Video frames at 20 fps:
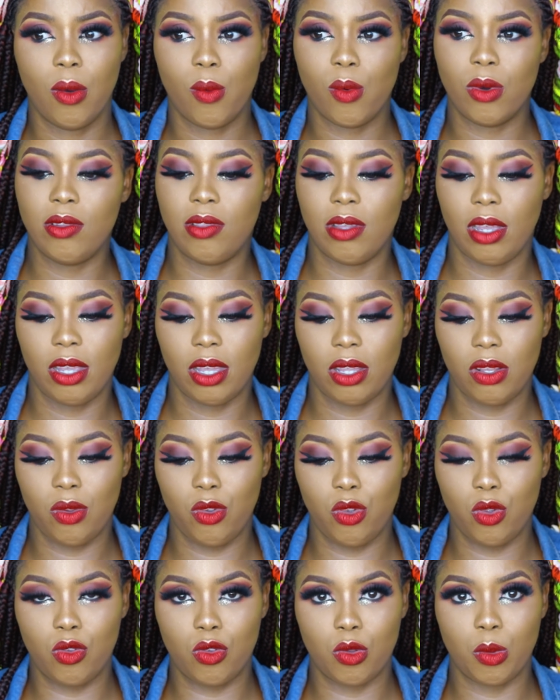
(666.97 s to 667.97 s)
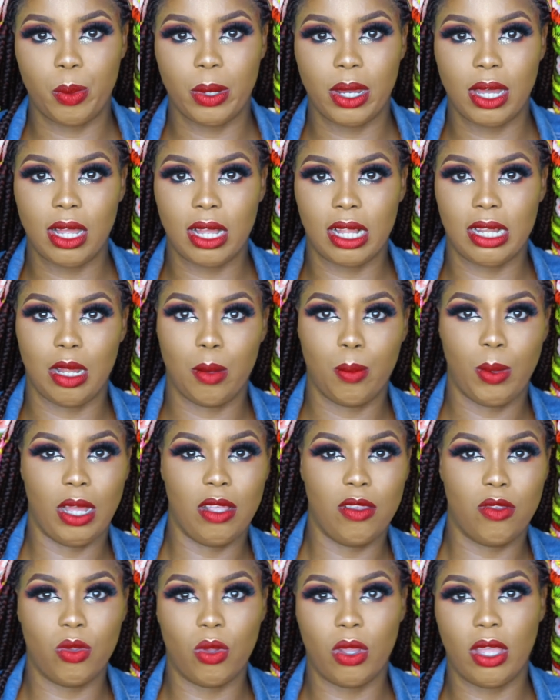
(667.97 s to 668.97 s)
Once I hear any YouTuber, Glam
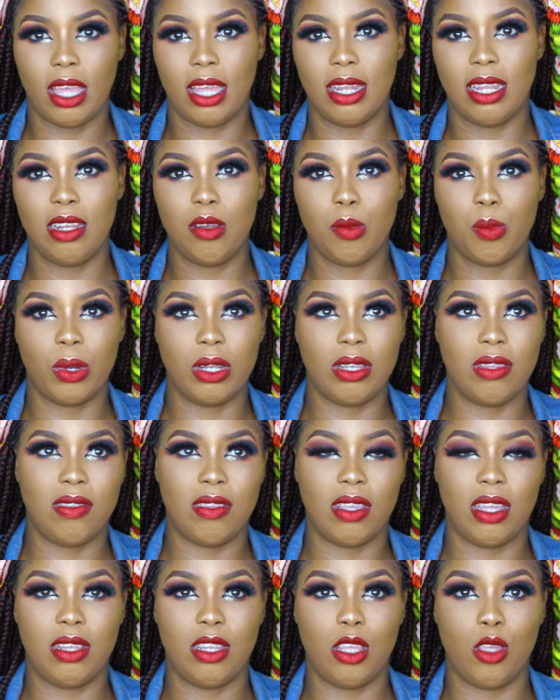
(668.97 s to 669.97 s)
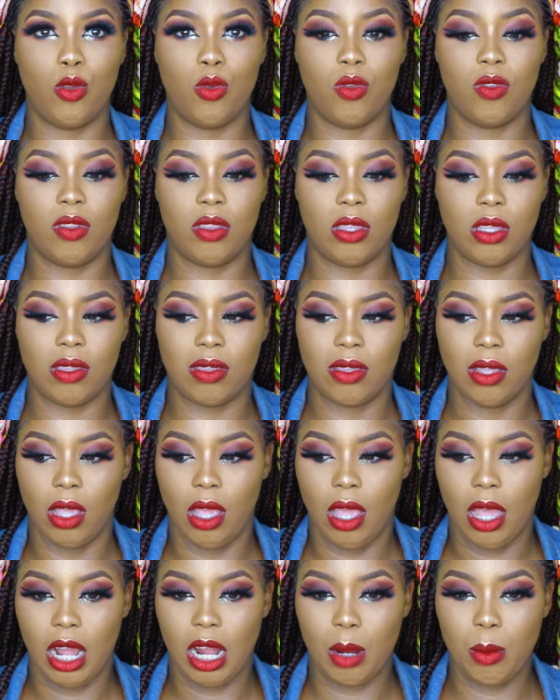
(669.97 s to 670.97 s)
by Token, anybody saying they use this.
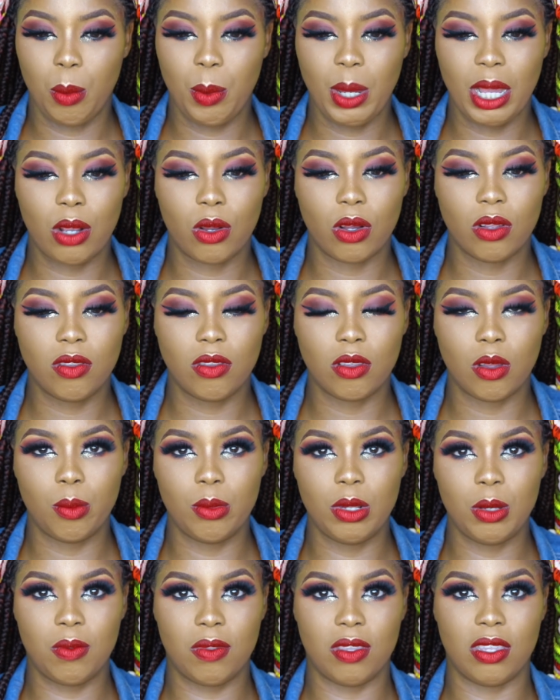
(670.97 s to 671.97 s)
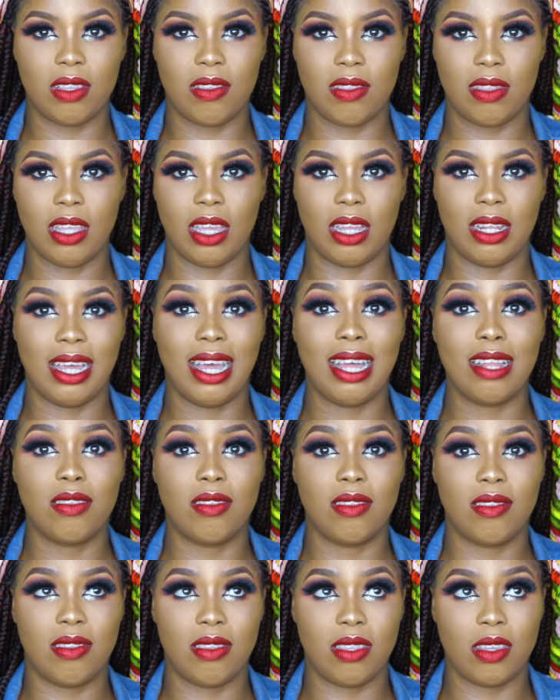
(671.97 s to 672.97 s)
I remember I got some lipsticks then. I had
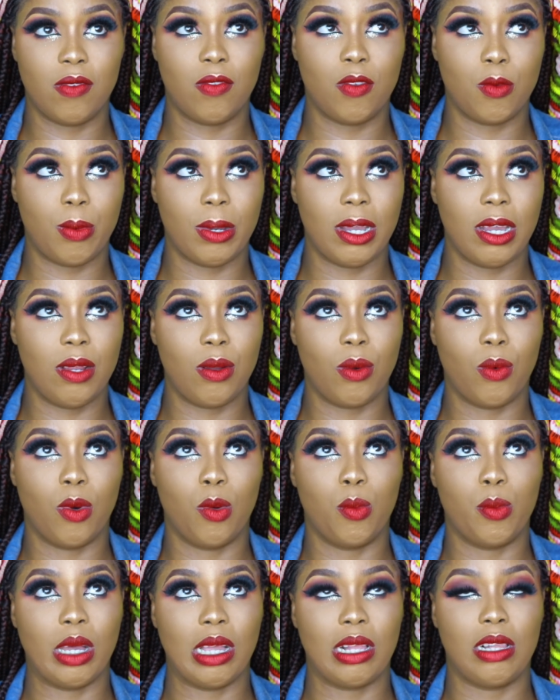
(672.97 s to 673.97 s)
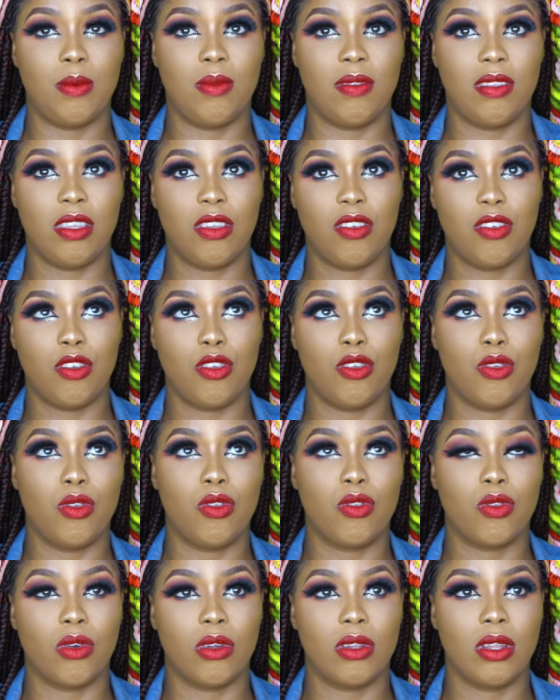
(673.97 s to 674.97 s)
to save to buy one MAC lipstick she
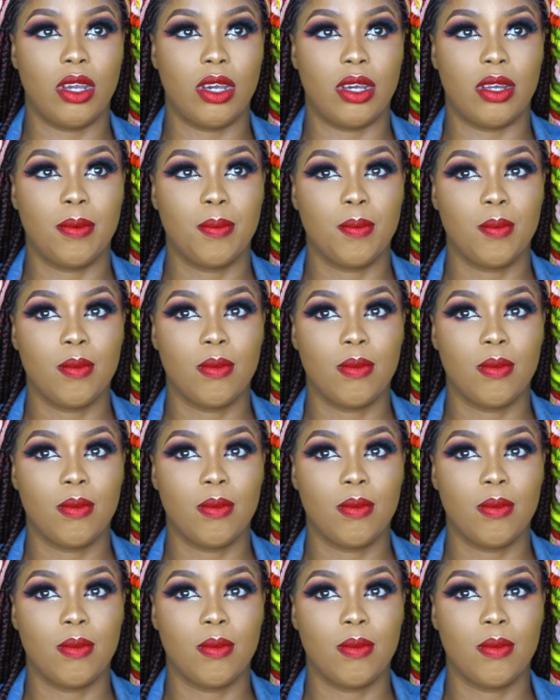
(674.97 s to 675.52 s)
used on her